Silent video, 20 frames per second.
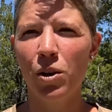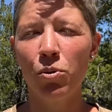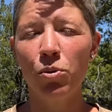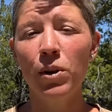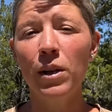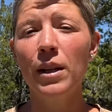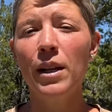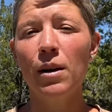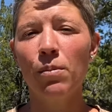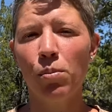
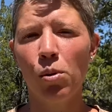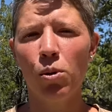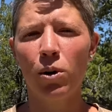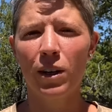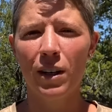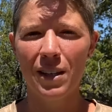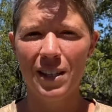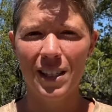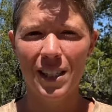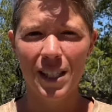really
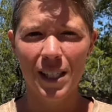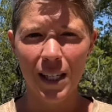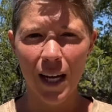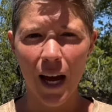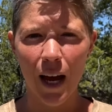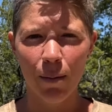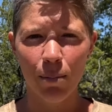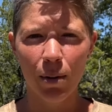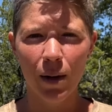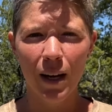important
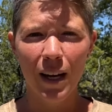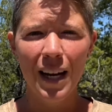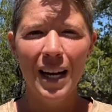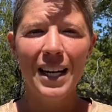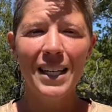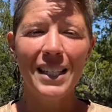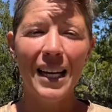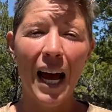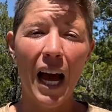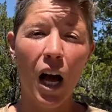step
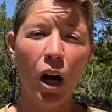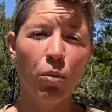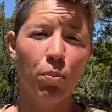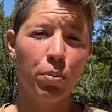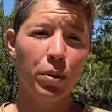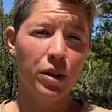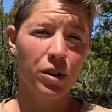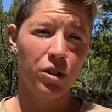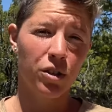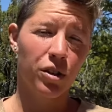to help
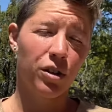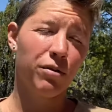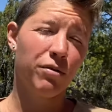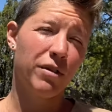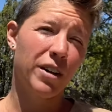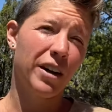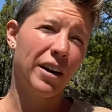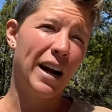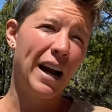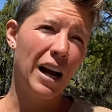preserve
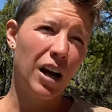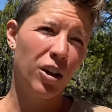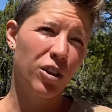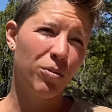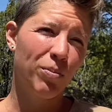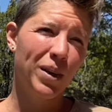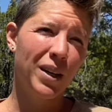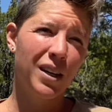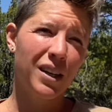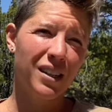their health,
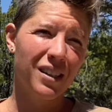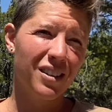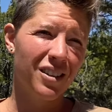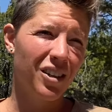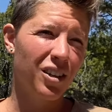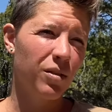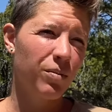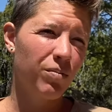because